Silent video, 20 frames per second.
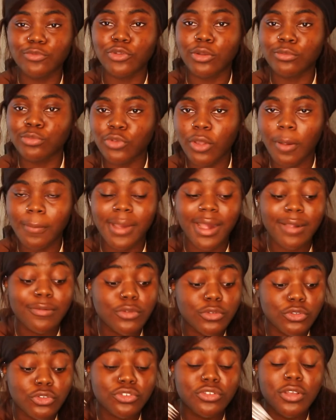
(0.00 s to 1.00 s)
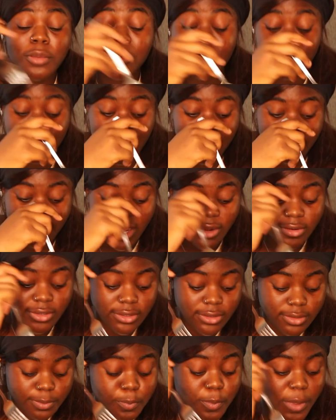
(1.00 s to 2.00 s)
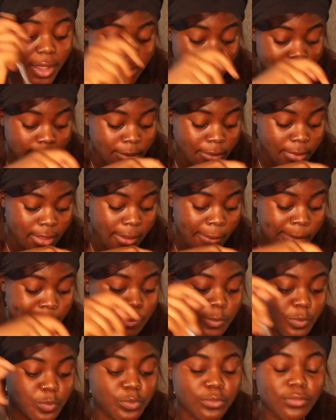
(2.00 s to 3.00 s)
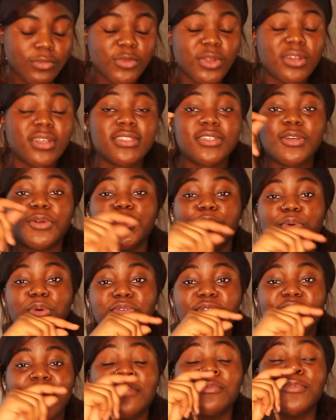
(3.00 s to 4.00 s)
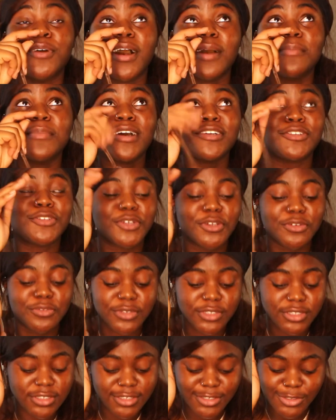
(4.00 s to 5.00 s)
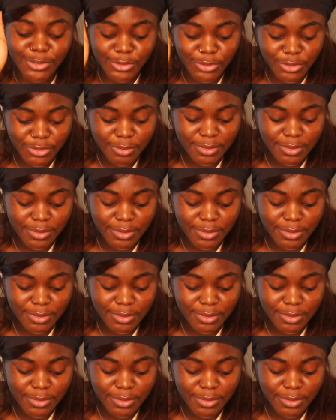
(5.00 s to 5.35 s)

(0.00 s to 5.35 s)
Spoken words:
yum yum. I've got so much left and it's paining me. And I tell you, off camera, I'm actually going to finish this in 2